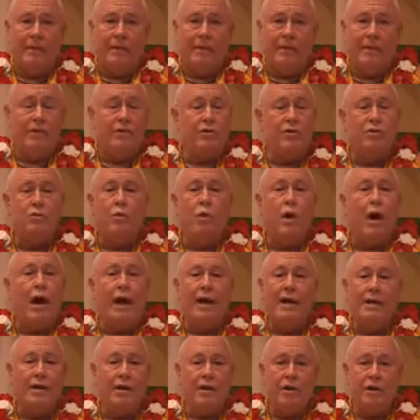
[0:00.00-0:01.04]
This is
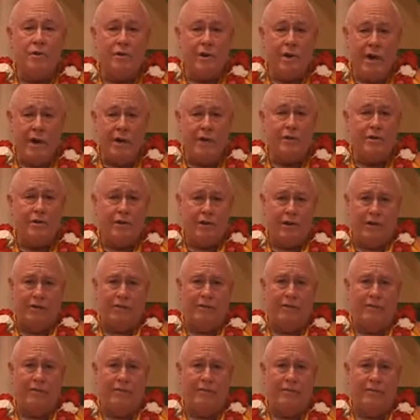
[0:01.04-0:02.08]
why he creates
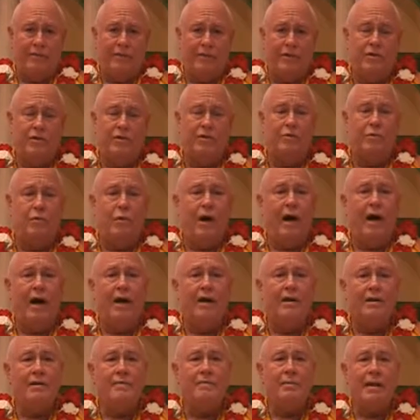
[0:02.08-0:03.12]
us. This is
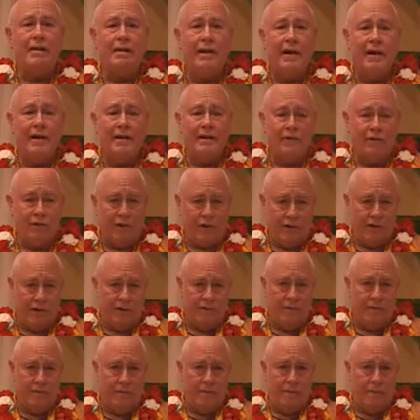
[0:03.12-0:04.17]
why he maintains us.